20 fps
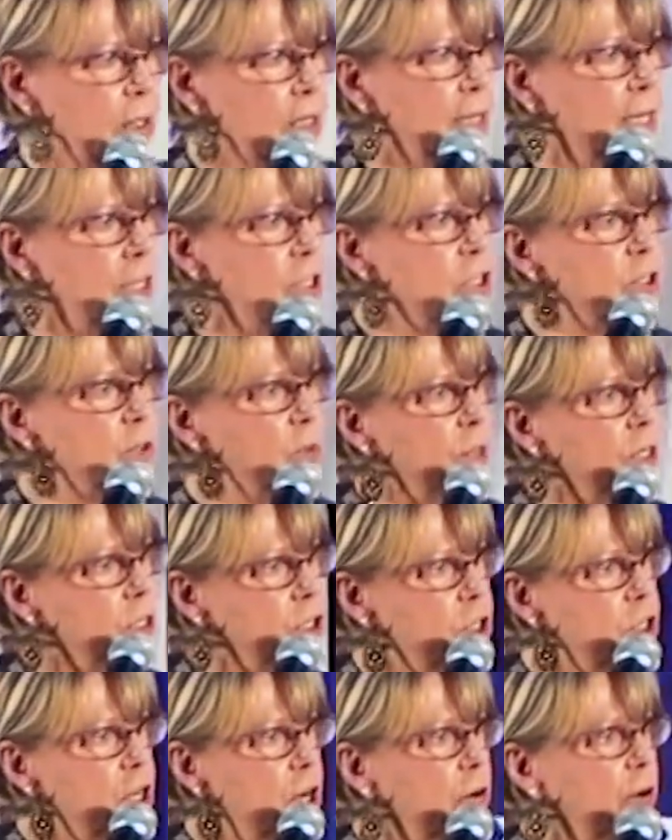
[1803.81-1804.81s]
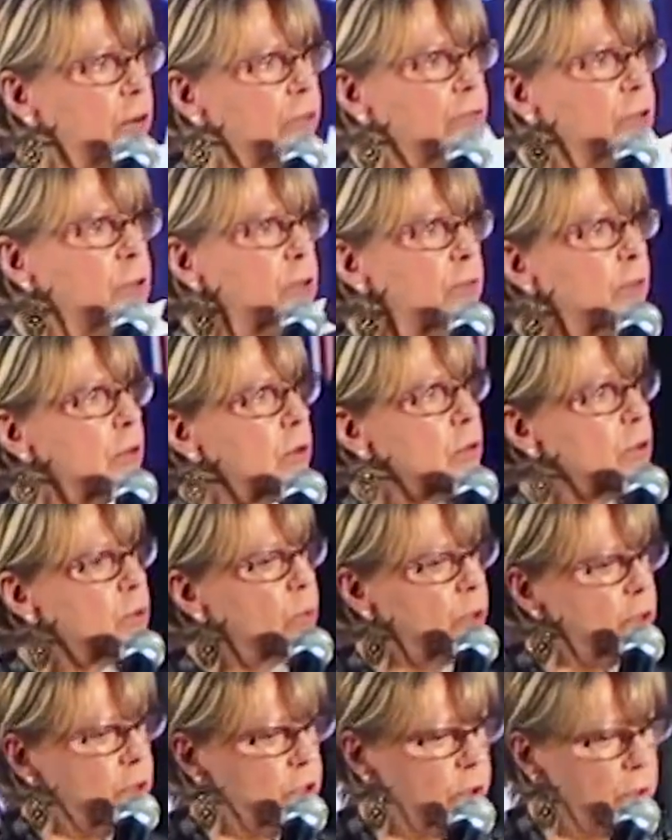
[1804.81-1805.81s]
And I just want to share a few of those
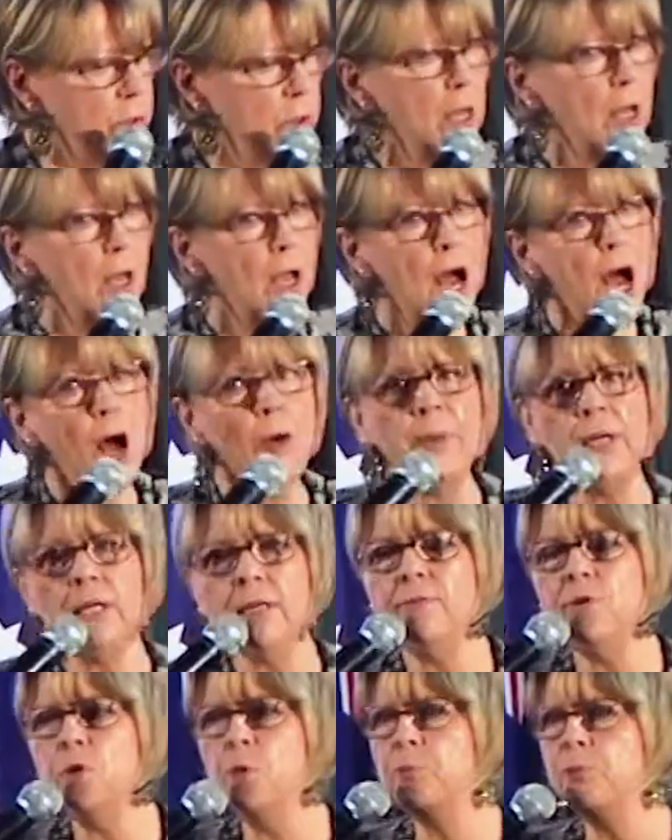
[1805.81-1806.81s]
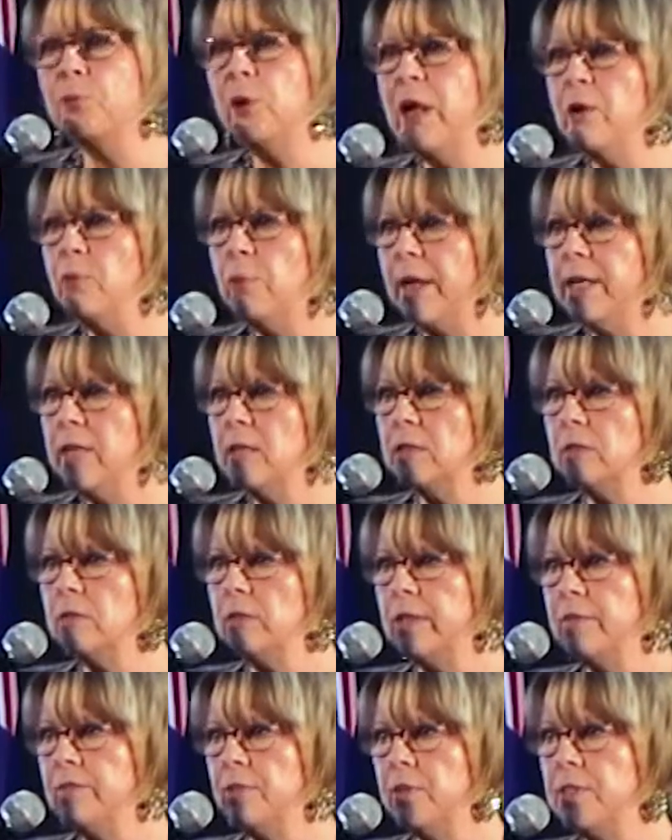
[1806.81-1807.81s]
with you. How many of you pray
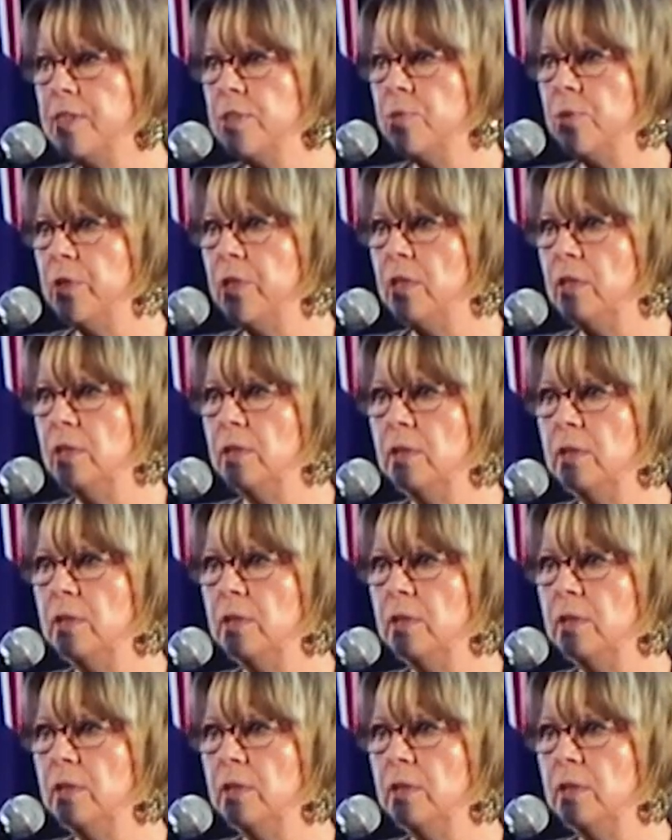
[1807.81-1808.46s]
regularly for Israel?